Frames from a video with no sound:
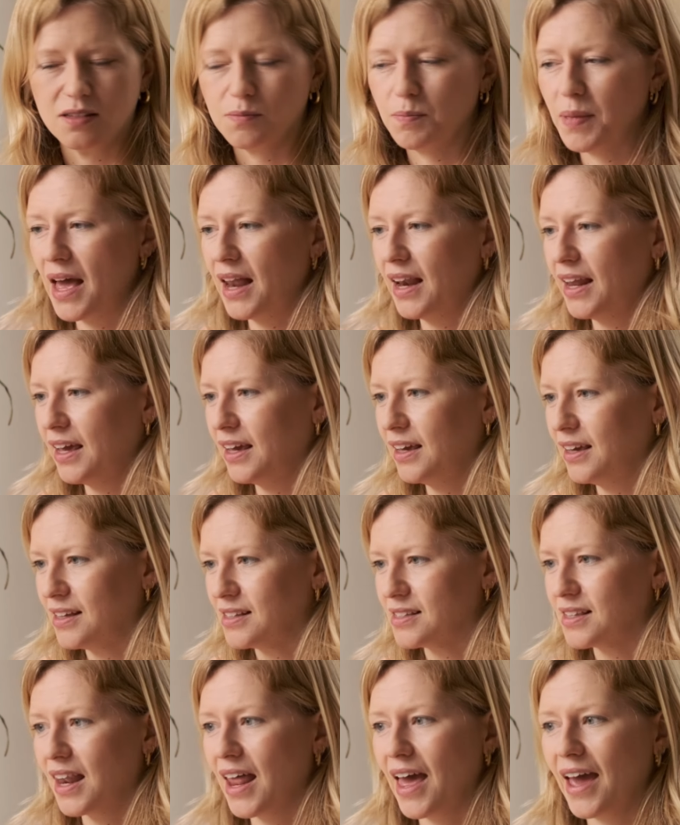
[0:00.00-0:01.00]
his belly,
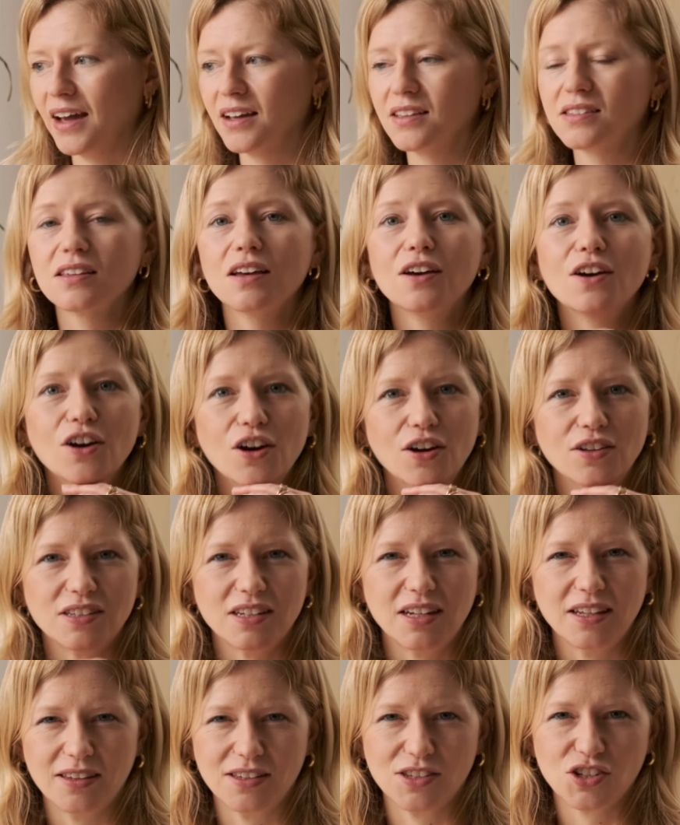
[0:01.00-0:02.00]
his legs,
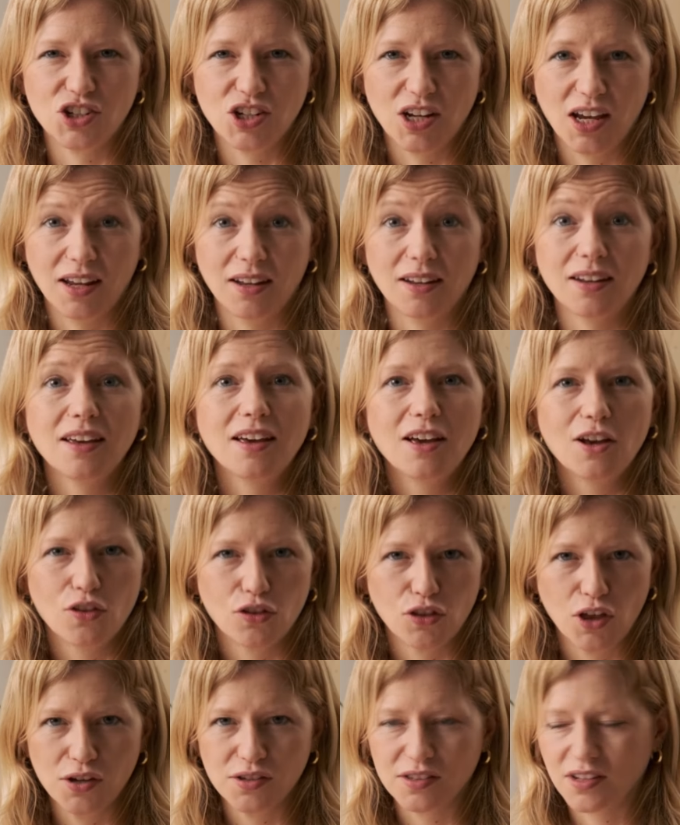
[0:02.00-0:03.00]
underneath his chin,
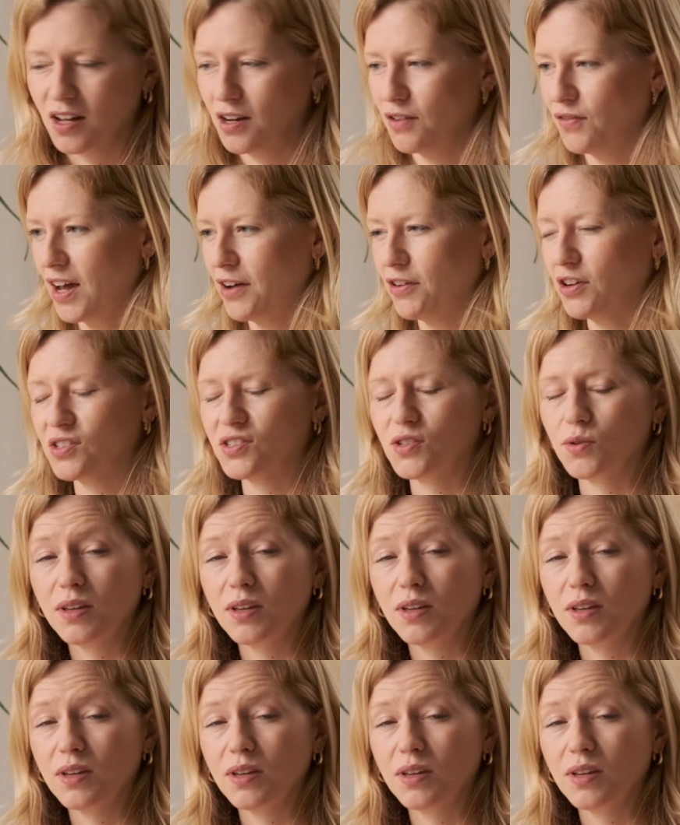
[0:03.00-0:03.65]
those kind of areas.